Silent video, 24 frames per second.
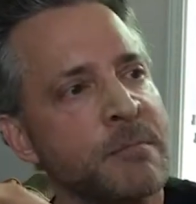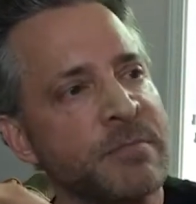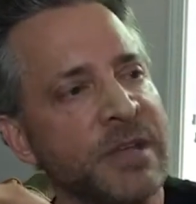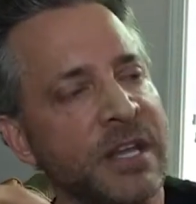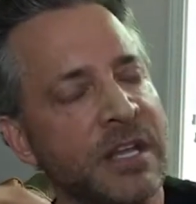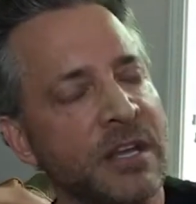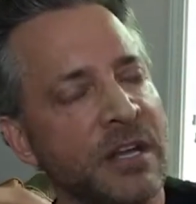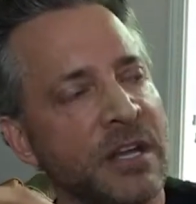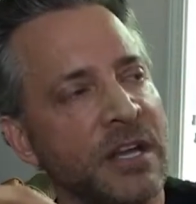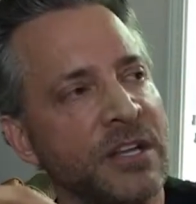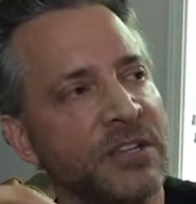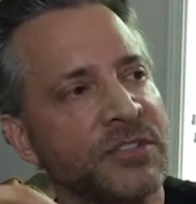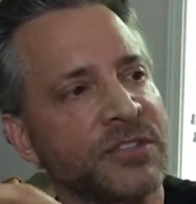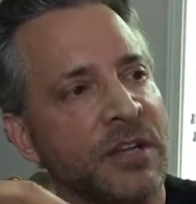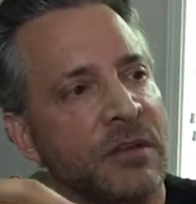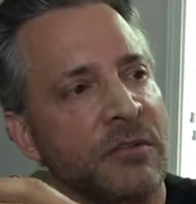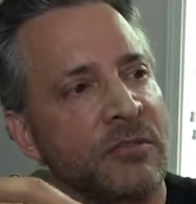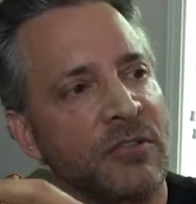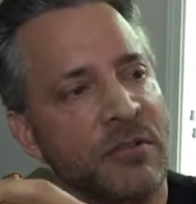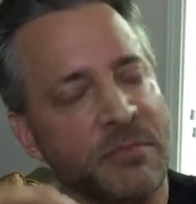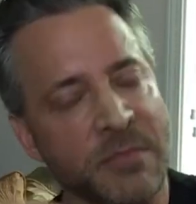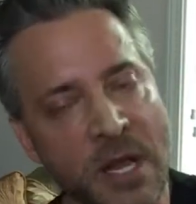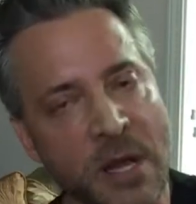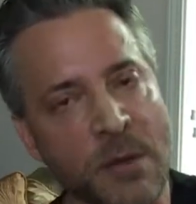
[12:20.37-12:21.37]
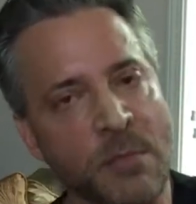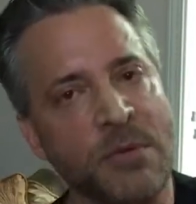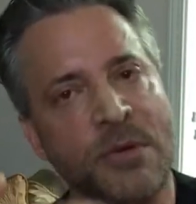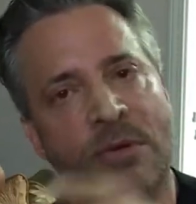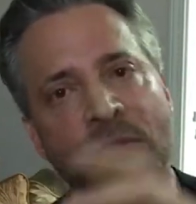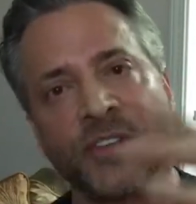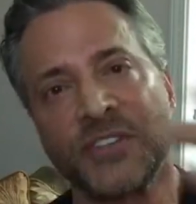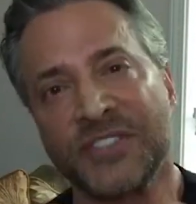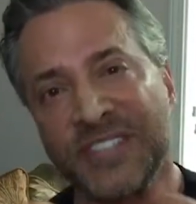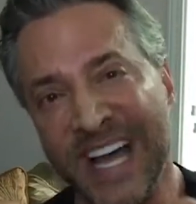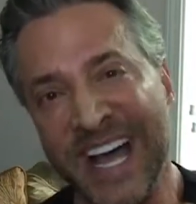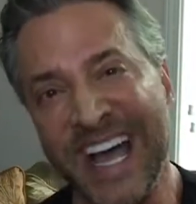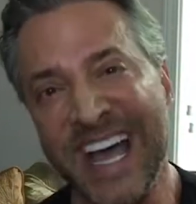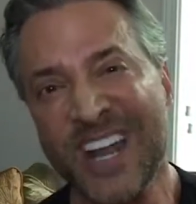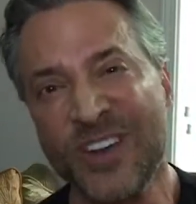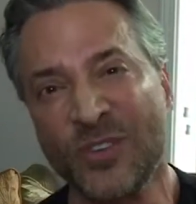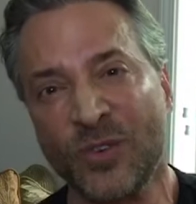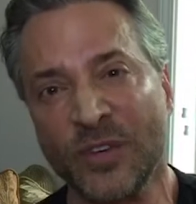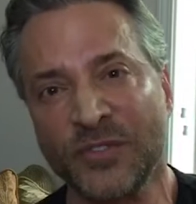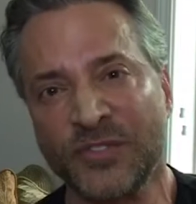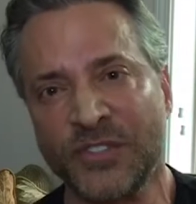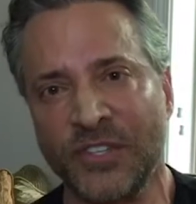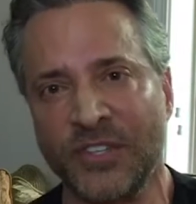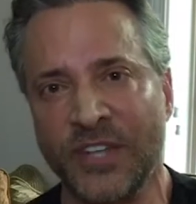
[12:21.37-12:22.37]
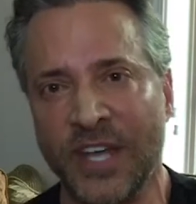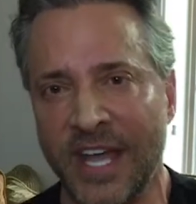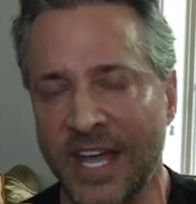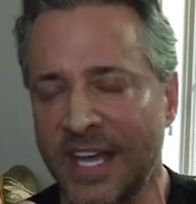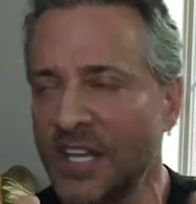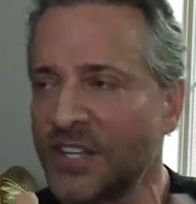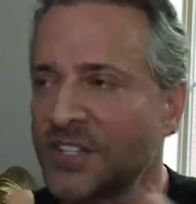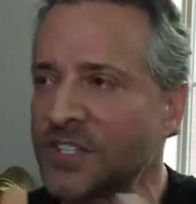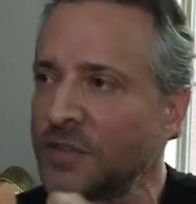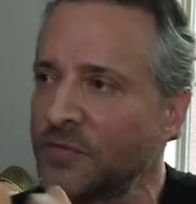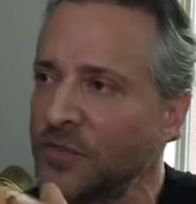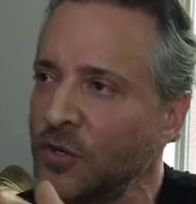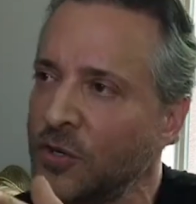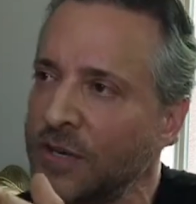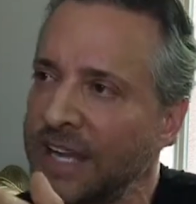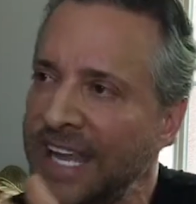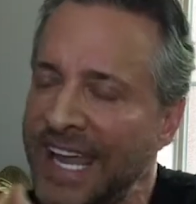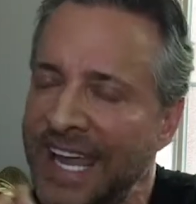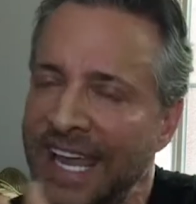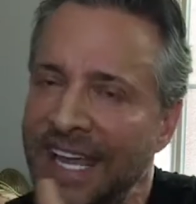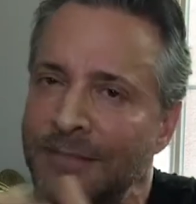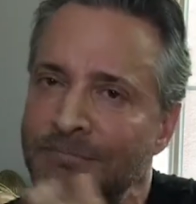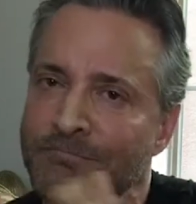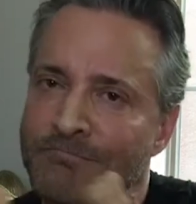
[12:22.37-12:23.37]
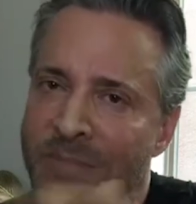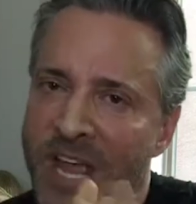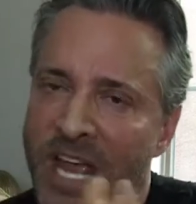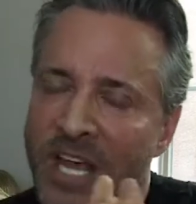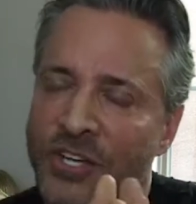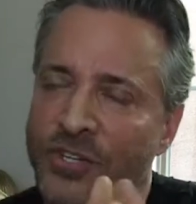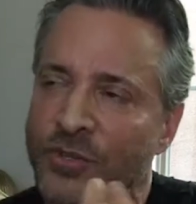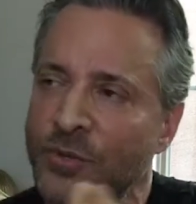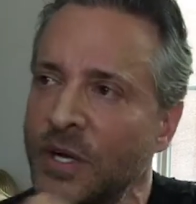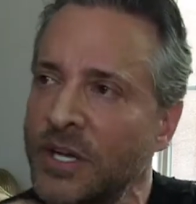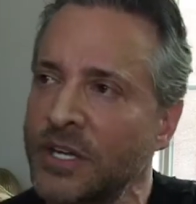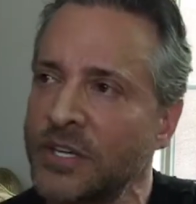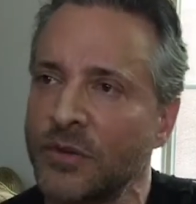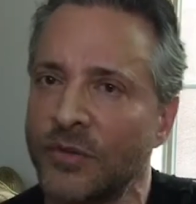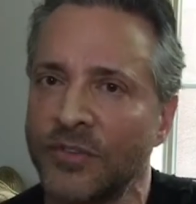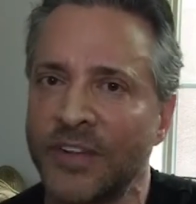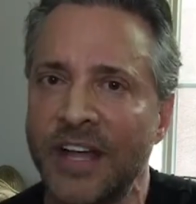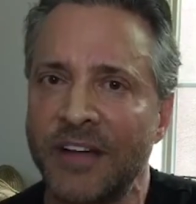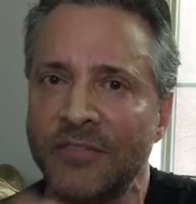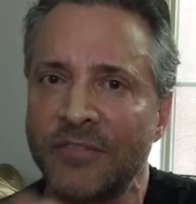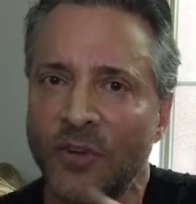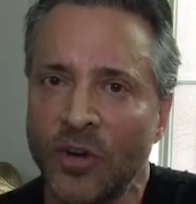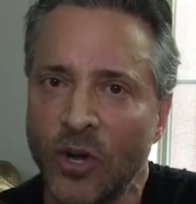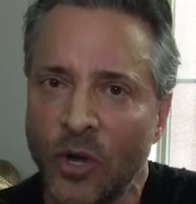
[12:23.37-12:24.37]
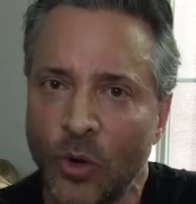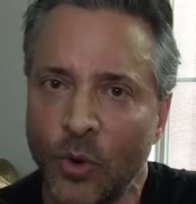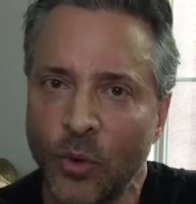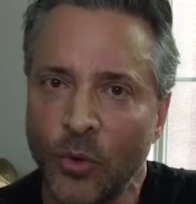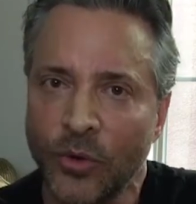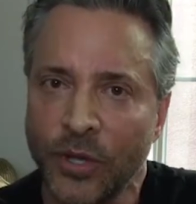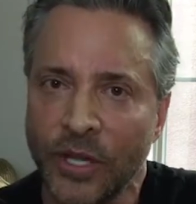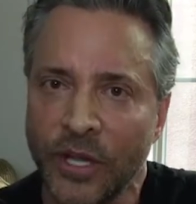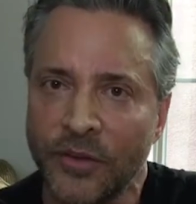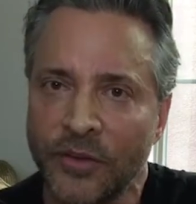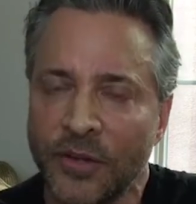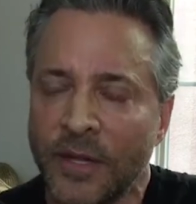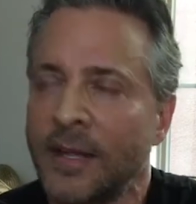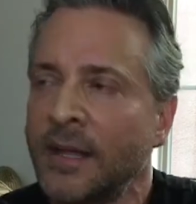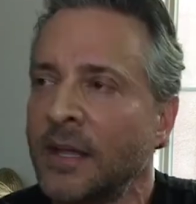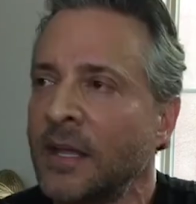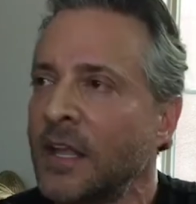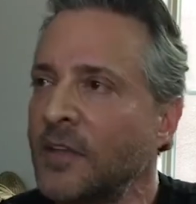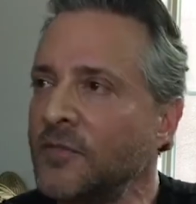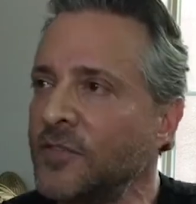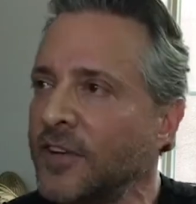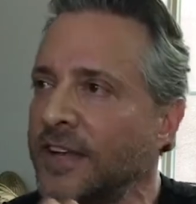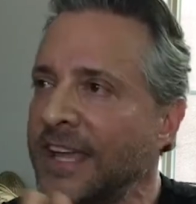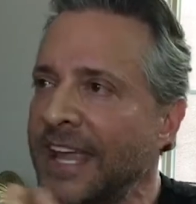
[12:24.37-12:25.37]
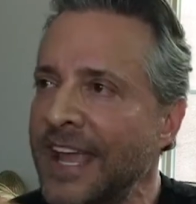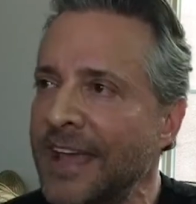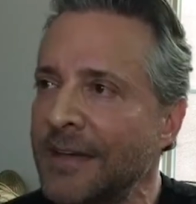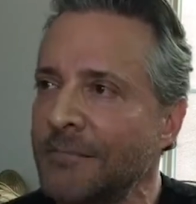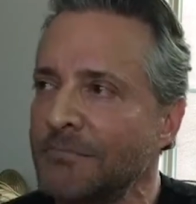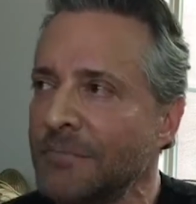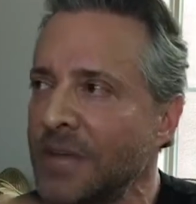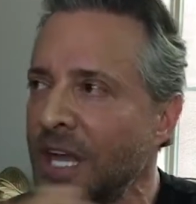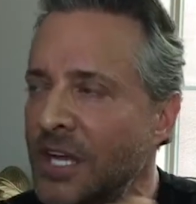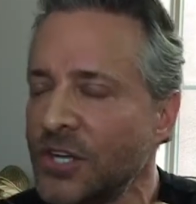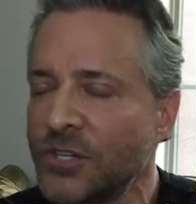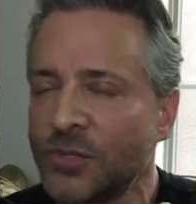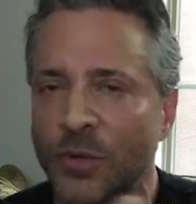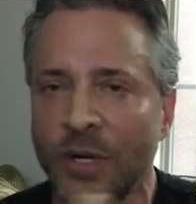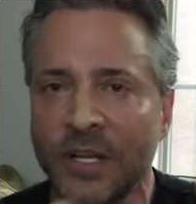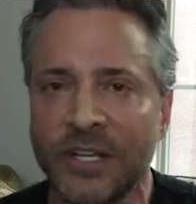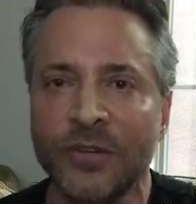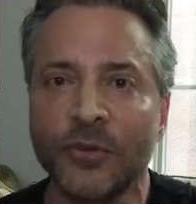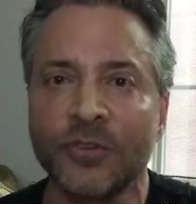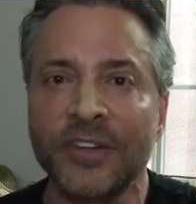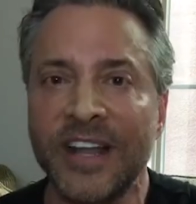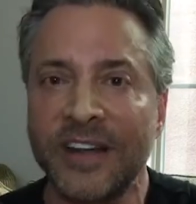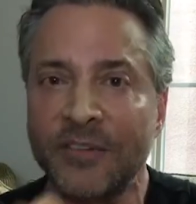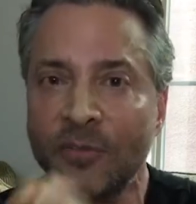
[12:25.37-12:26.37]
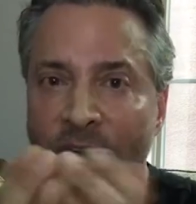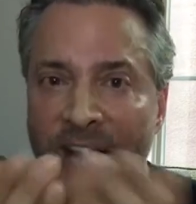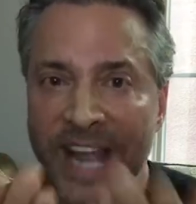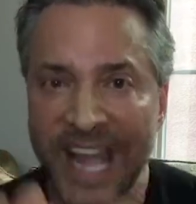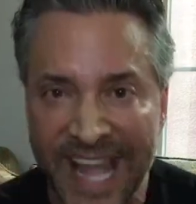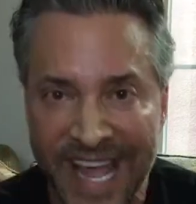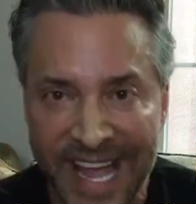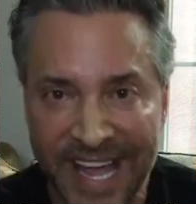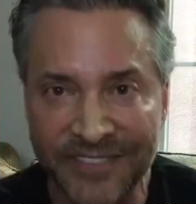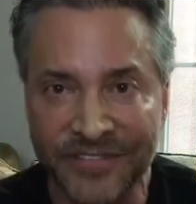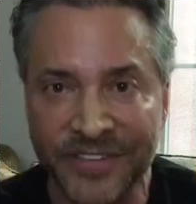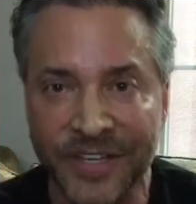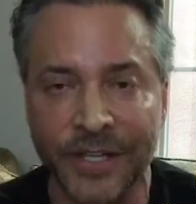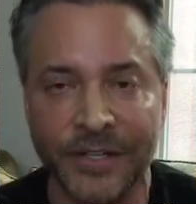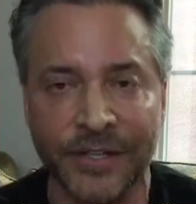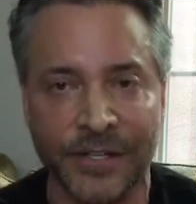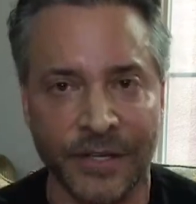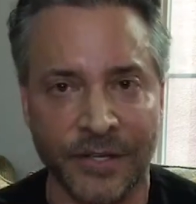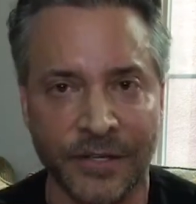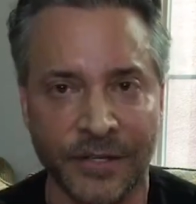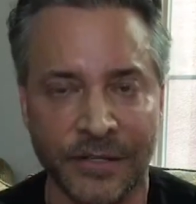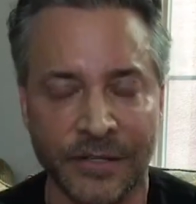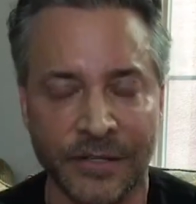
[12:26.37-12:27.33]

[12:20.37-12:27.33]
Because remember, the title of today is if you can't measure it, you'll never hold it. If you can't measure it, you'll never have it.